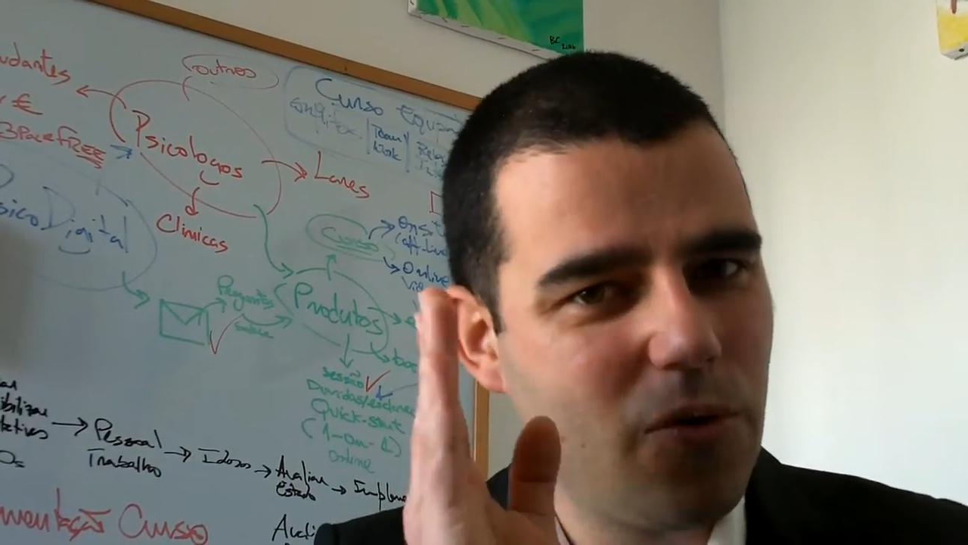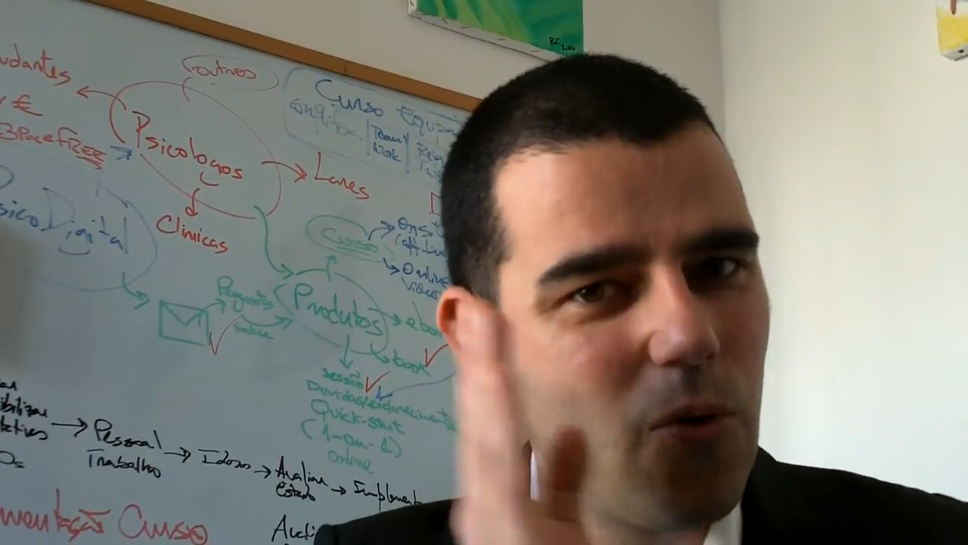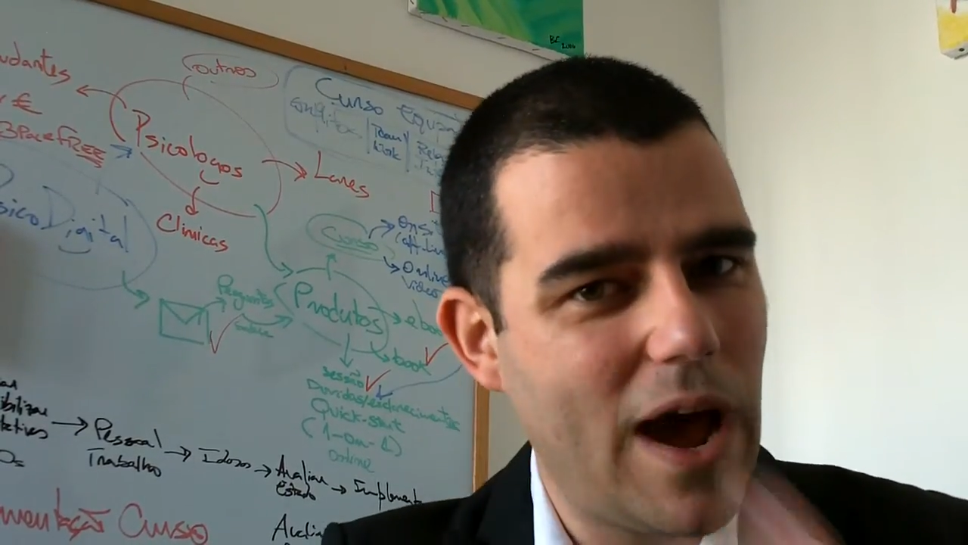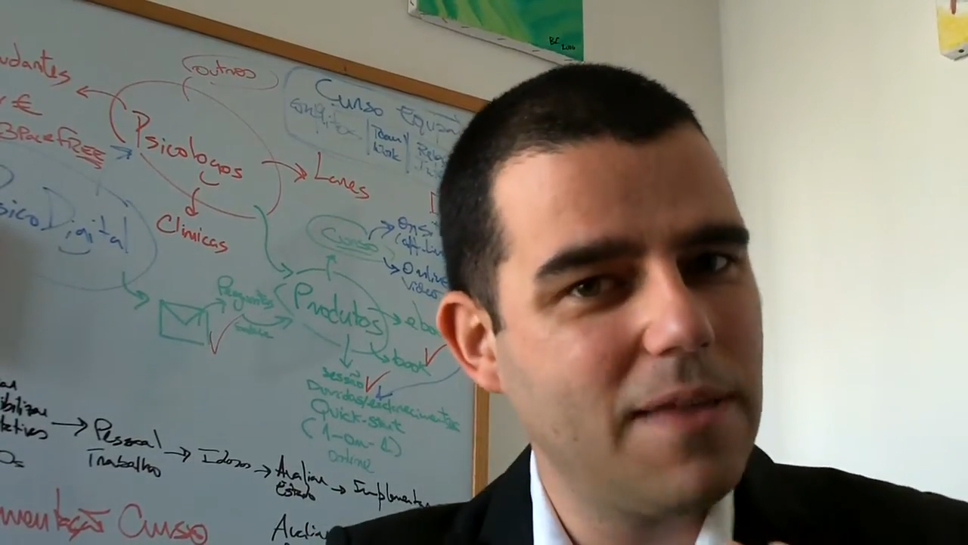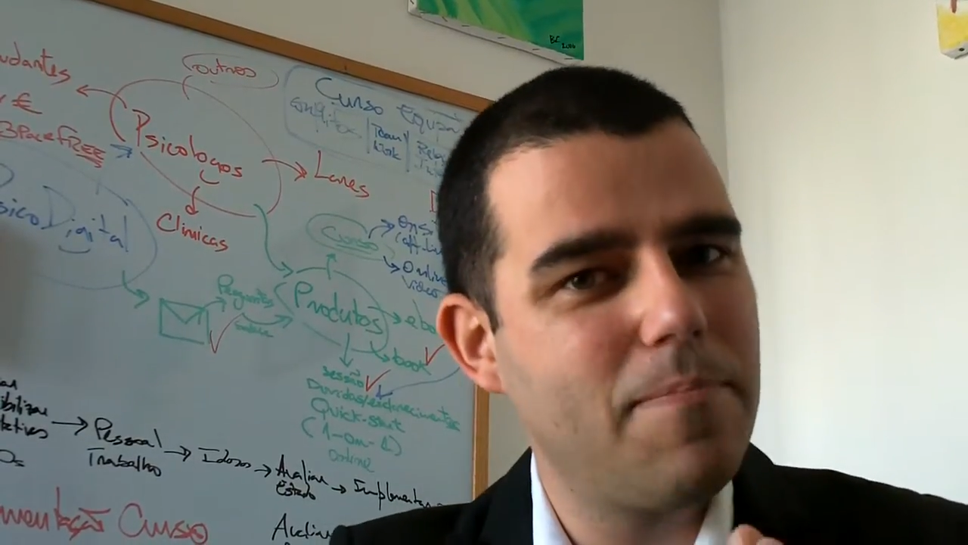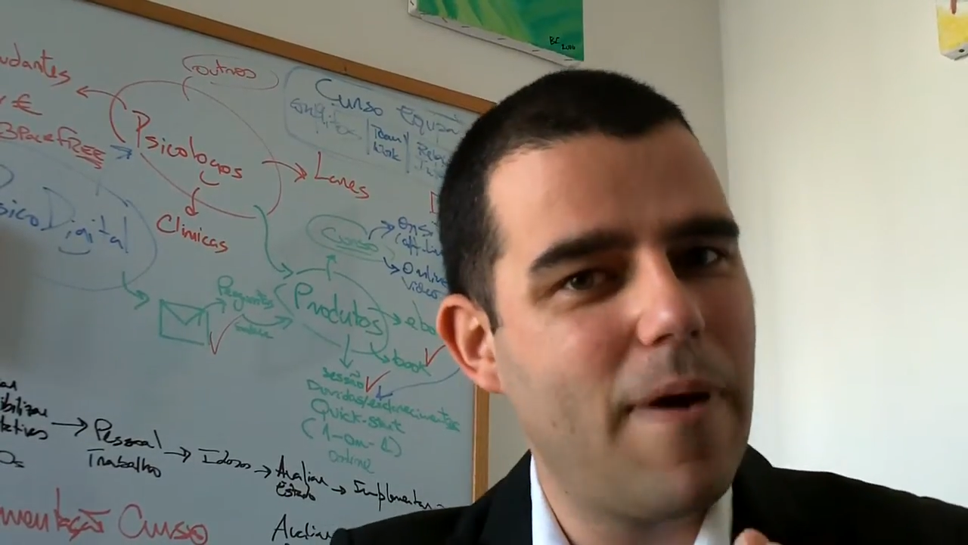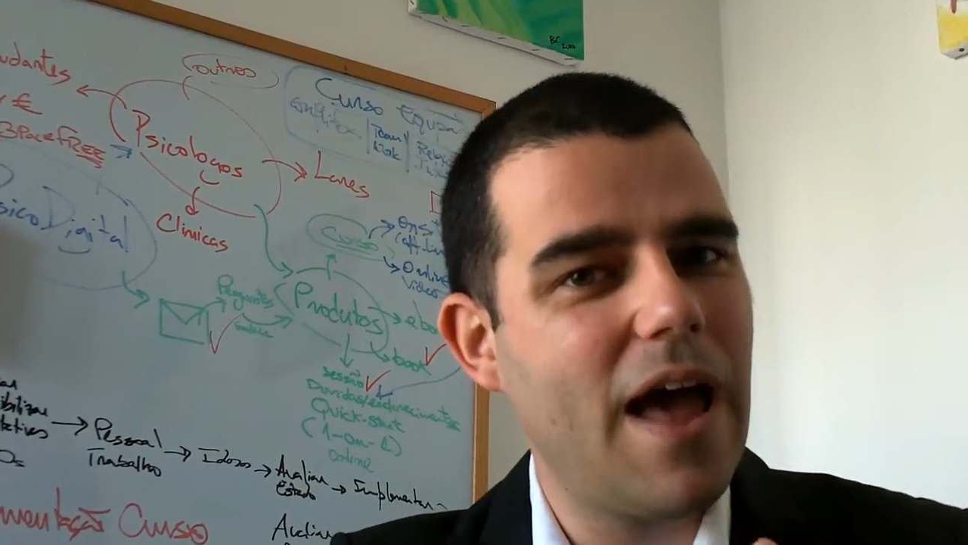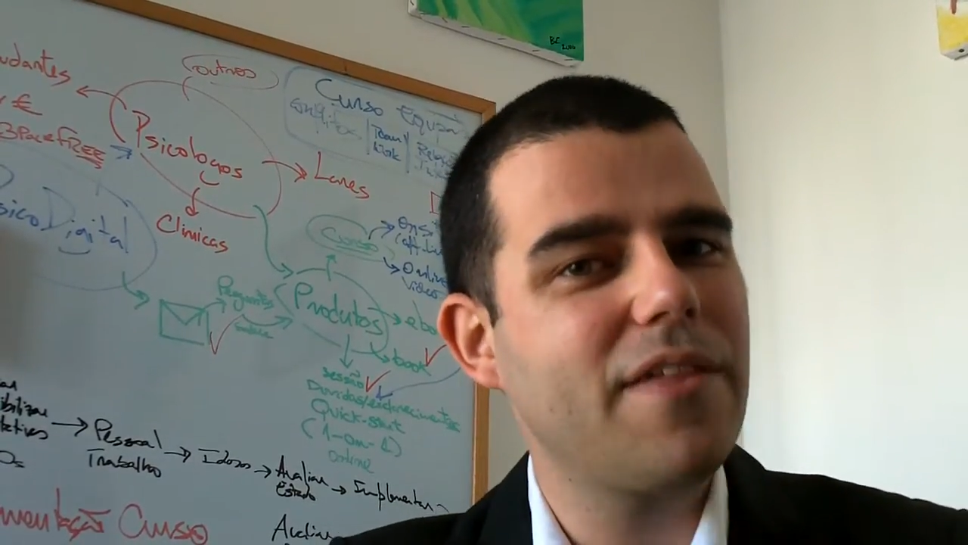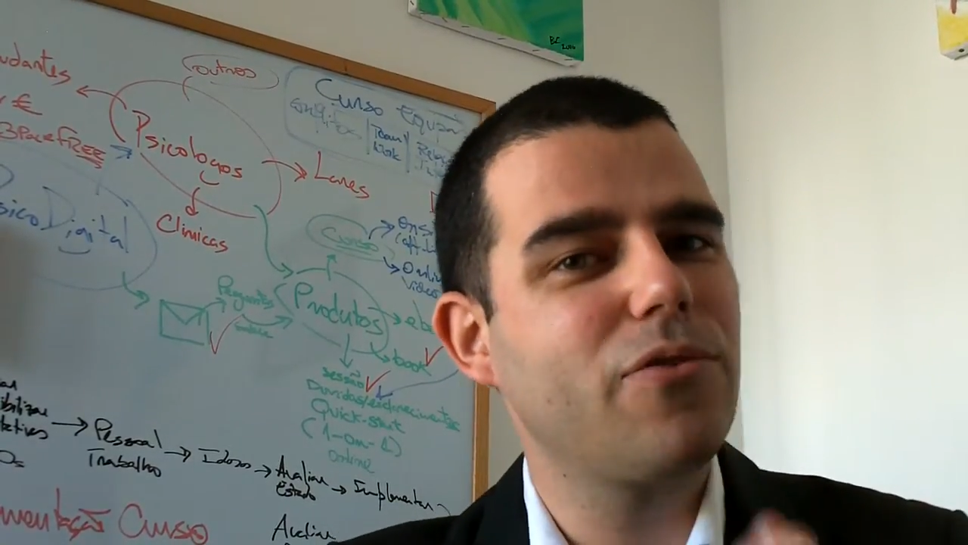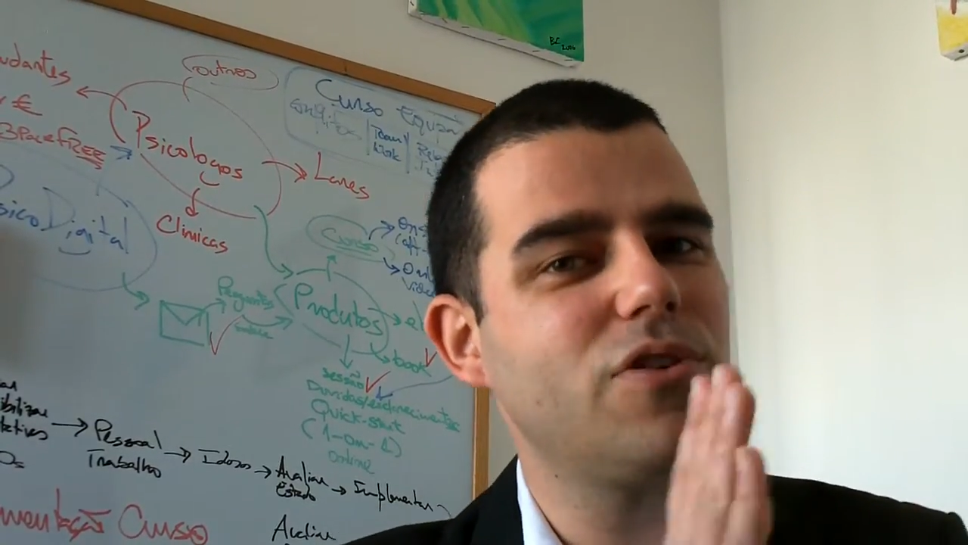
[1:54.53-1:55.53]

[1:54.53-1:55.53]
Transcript: the right path